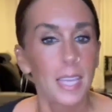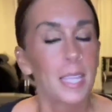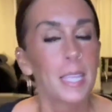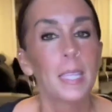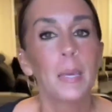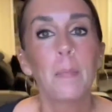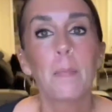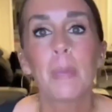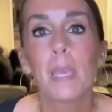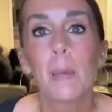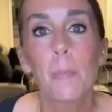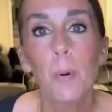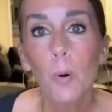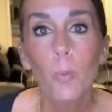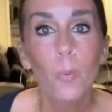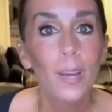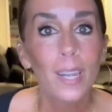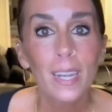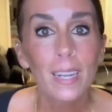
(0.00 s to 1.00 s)
then
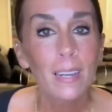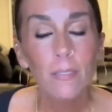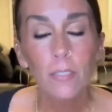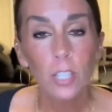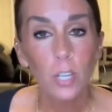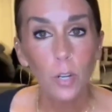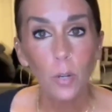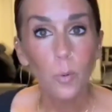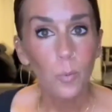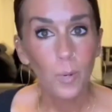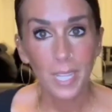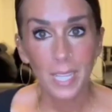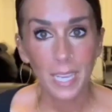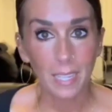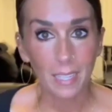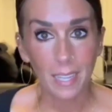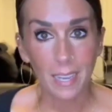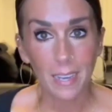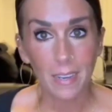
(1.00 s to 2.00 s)
people wouldn't have known where
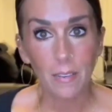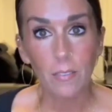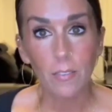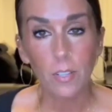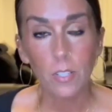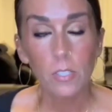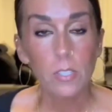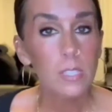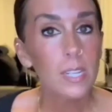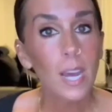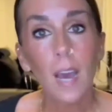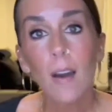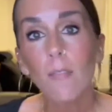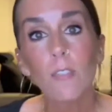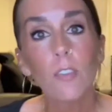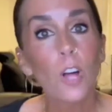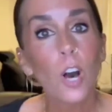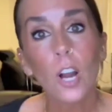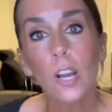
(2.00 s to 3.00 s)
they live.
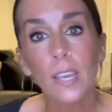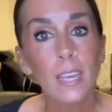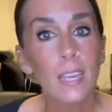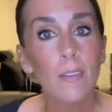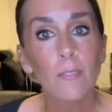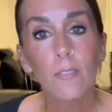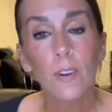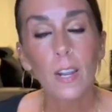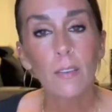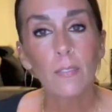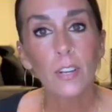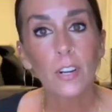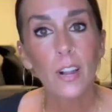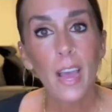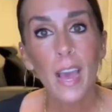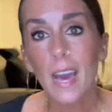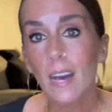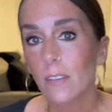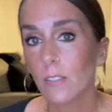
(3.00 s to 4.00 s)
Stop vlogging in front of
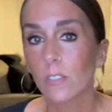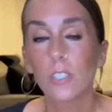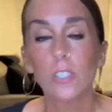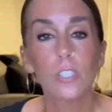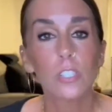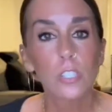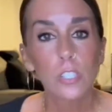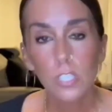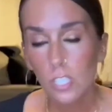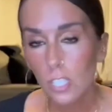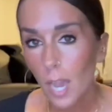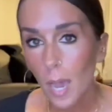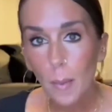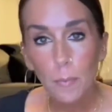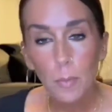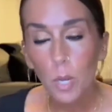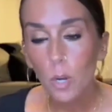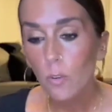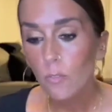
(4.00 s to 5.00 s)
your house.
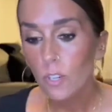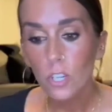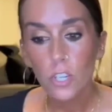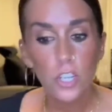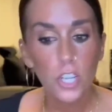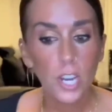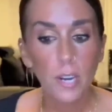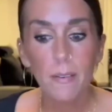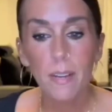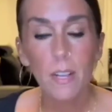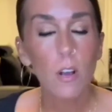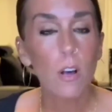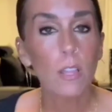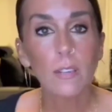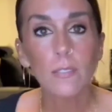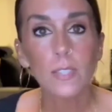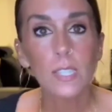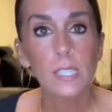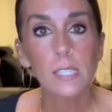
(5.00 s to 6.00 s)
Stop oversharing
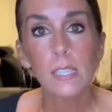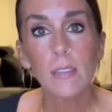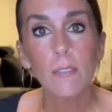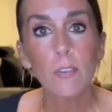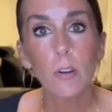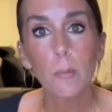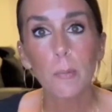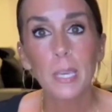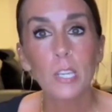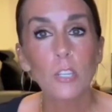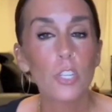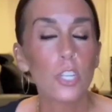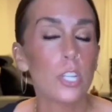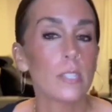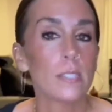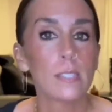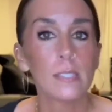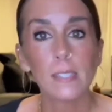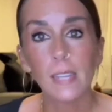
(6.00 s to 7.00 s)
all of this
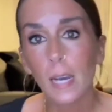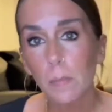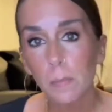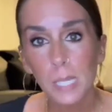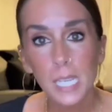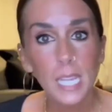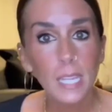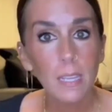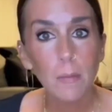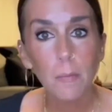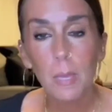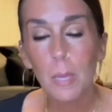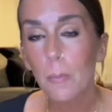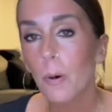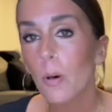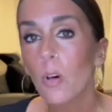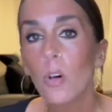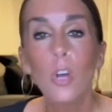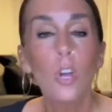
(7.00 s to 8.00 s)
information. Stop telling
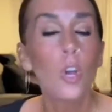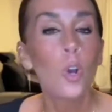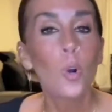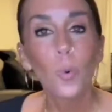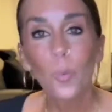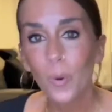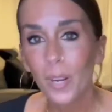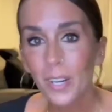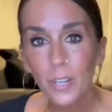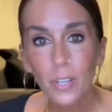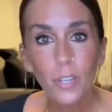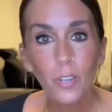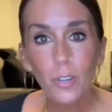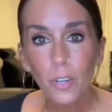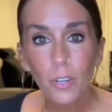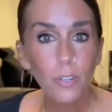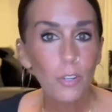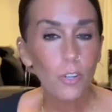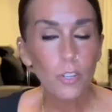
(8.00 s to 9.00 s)
people where you
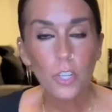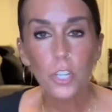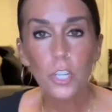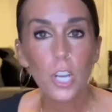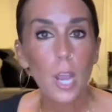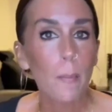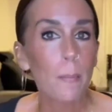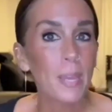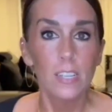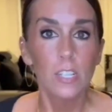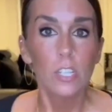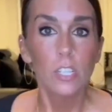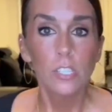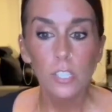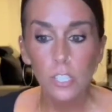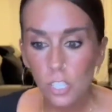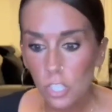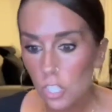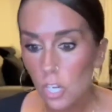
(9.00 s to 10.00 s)
go grocery shopping.
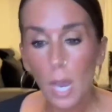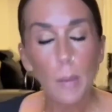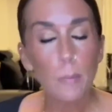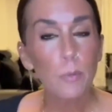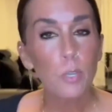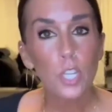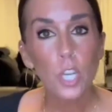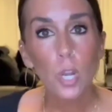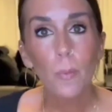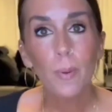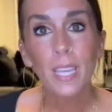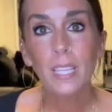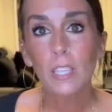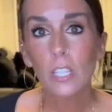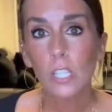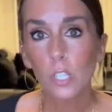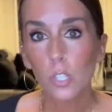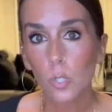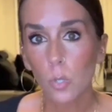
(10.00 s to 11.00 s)
Stop
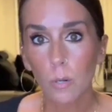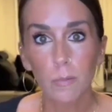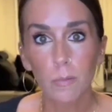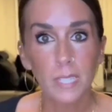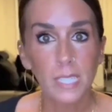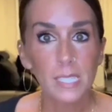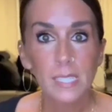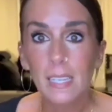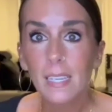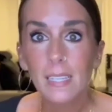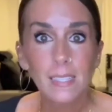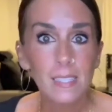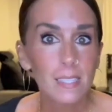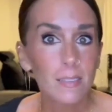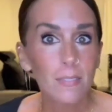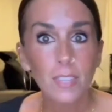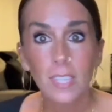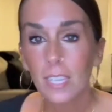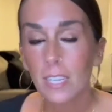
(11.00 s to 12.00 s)
showing the store
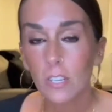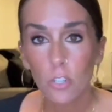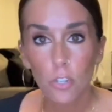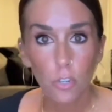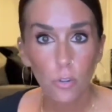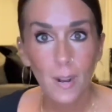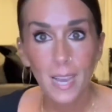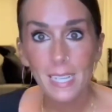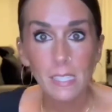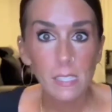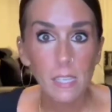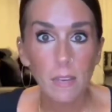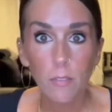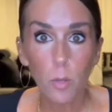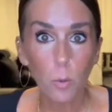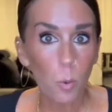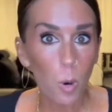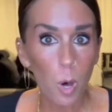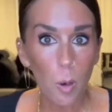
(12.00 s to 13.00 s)
receipts of the address
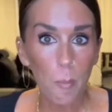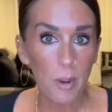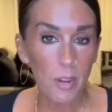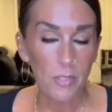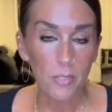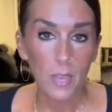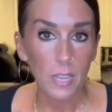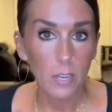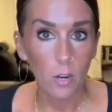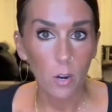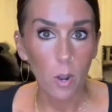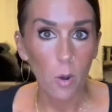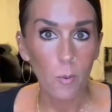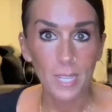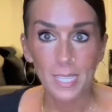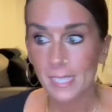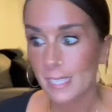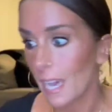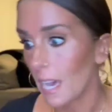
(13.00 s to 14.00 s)
of the Walmart that you're
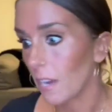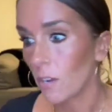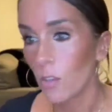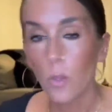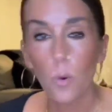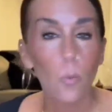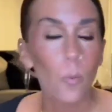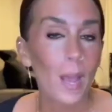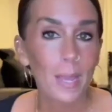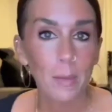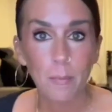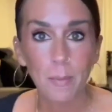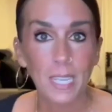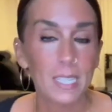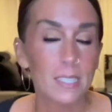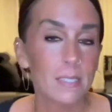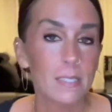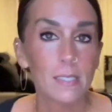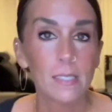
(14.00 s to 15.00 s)
always at, or the
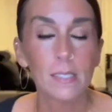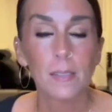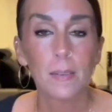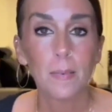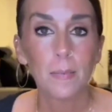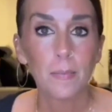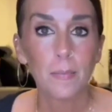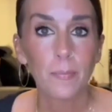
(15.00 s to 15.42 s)
Wegmans.